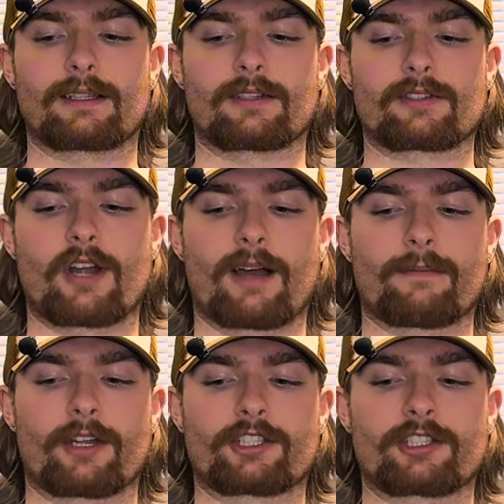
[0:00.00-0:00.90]
there's not
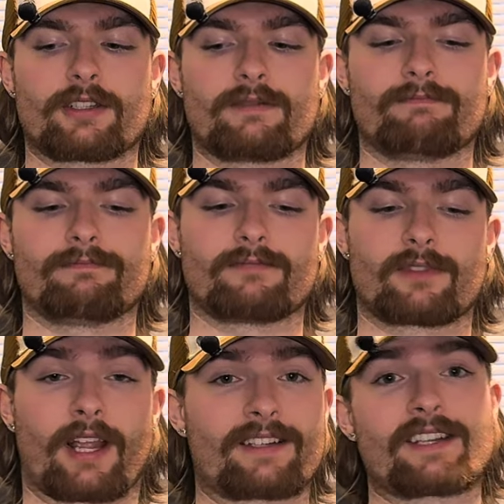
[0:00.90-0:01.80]
much to
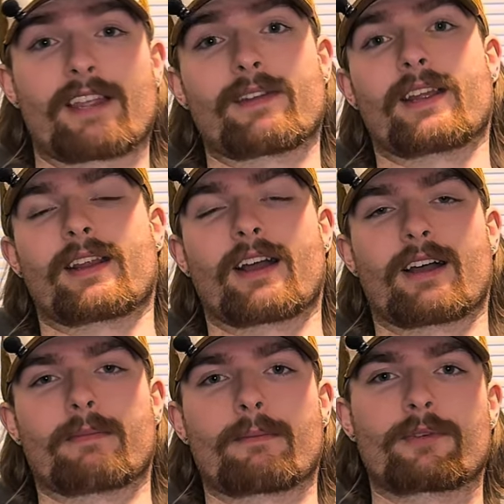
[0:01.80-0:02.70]
like save in it.
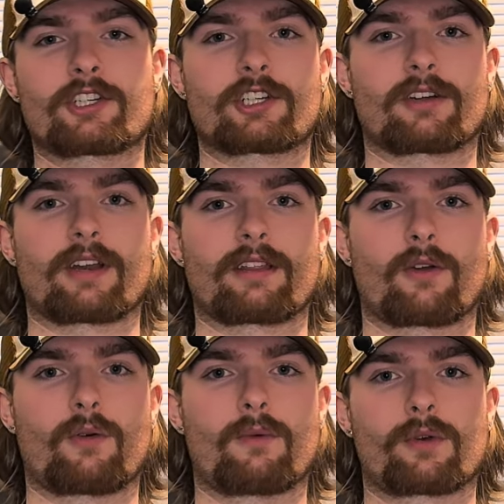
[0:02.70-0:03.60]
I'm pretty sure the
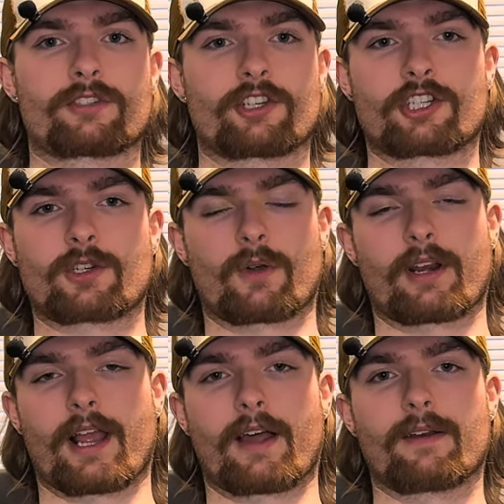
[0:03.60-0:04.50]
whole board's just shorted
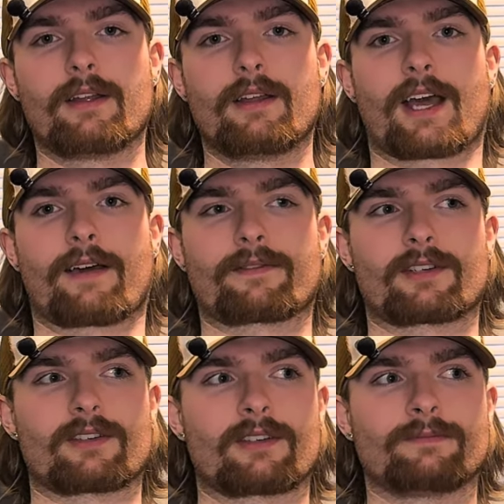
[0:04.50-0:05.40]
out
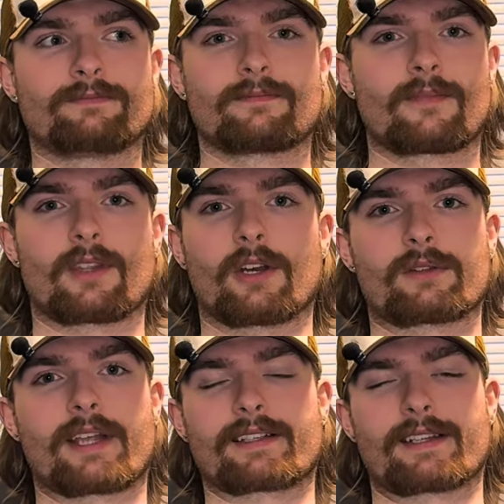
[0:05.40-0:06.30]
after
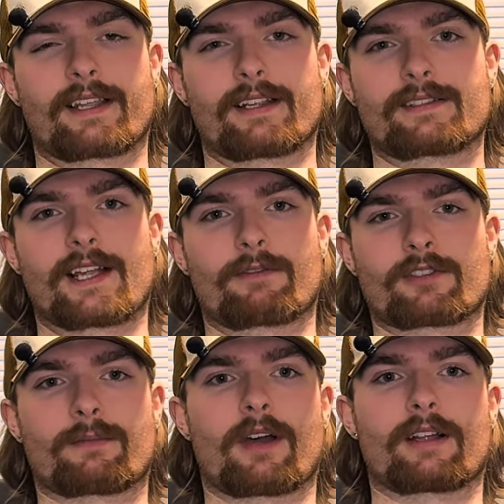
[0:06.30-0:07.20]
testing, and then several
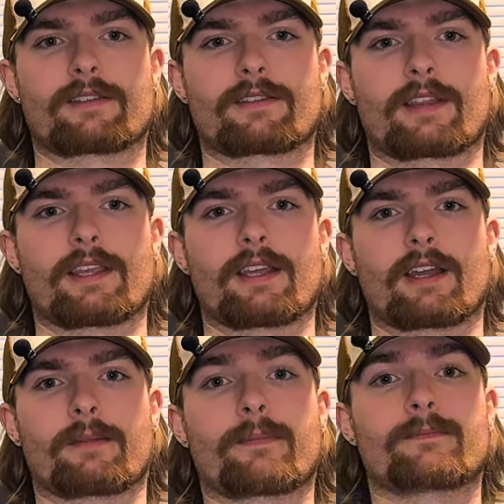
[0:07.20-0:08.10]
spots.
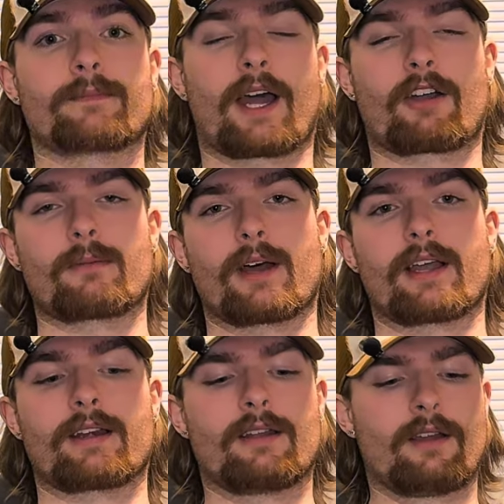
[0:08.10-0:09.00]
The power
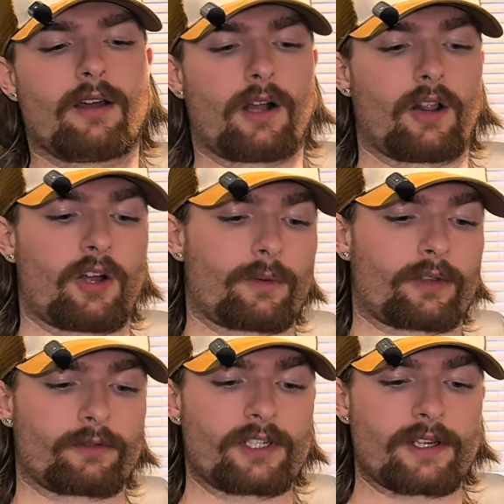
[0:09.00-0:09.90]
button, along with
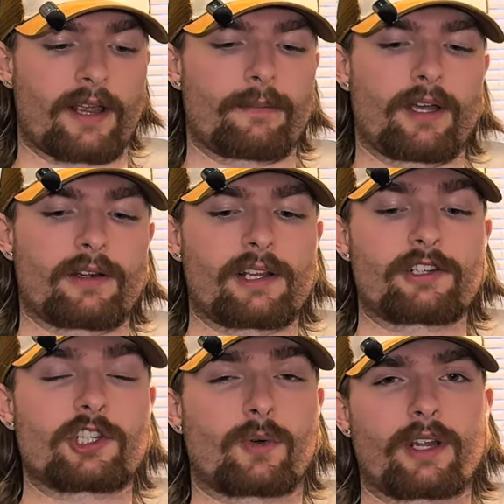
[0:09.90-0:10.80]
the reset button, is
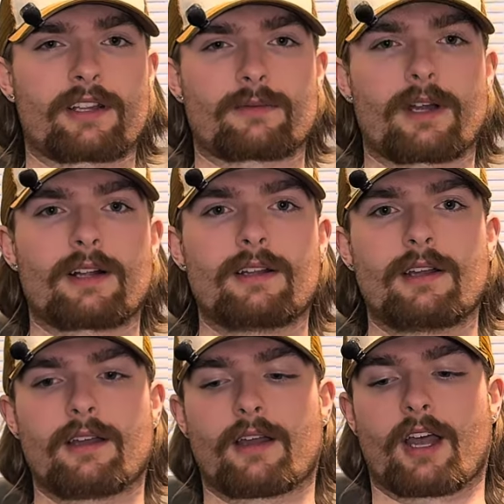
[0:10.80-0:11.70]
shorting as well,
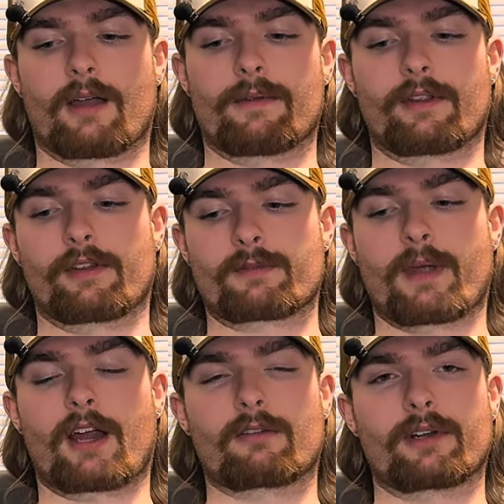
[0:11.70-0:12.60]
and then those
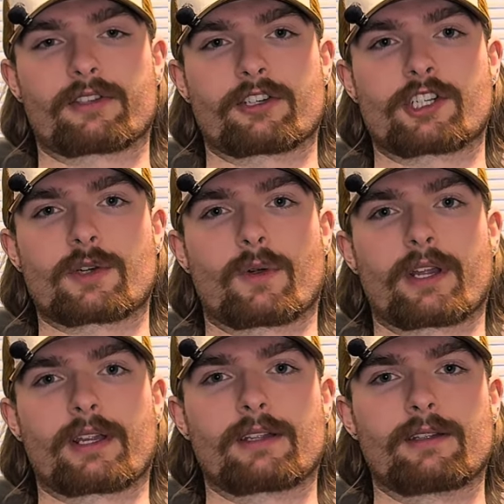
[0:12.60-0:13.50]
power rails are
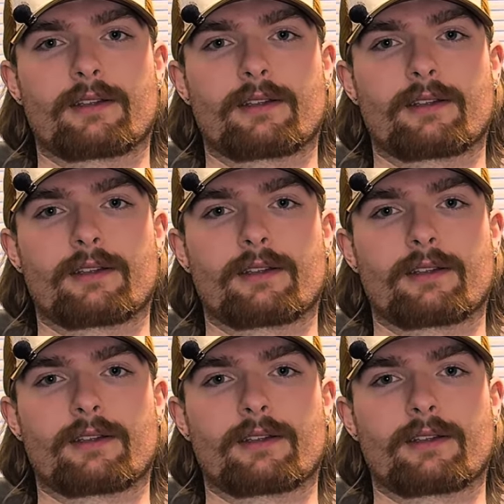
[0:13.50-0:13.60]
shorting.